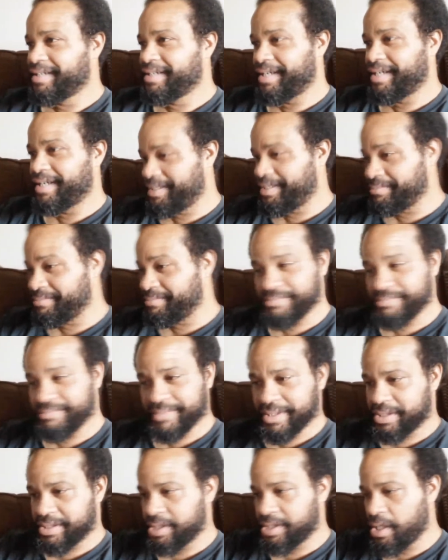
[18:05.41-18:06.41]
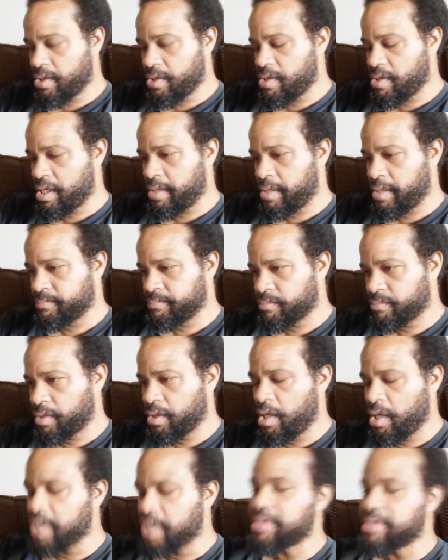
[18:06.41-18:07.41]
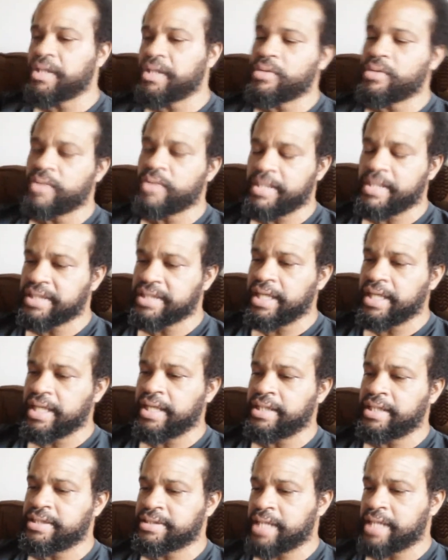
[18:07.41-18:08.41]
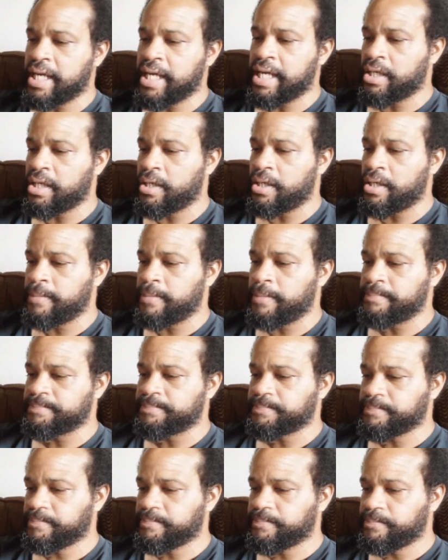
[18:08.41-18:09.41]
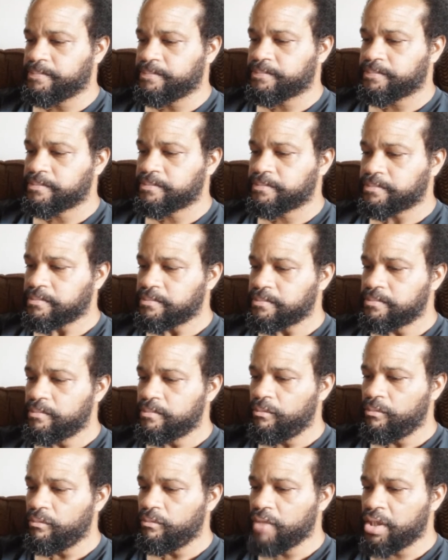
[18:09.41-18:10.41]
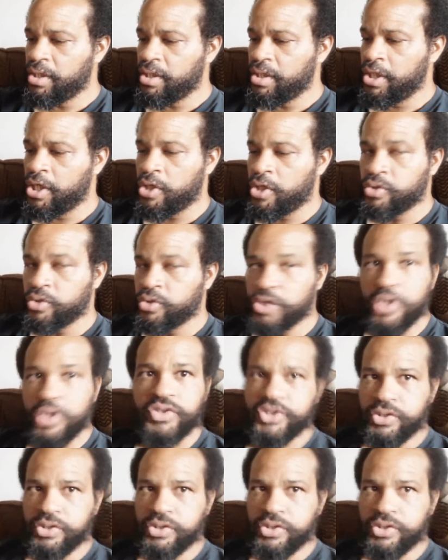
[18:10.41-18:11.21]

Um, so um, ultimately what I'm saying is that, um, you know, those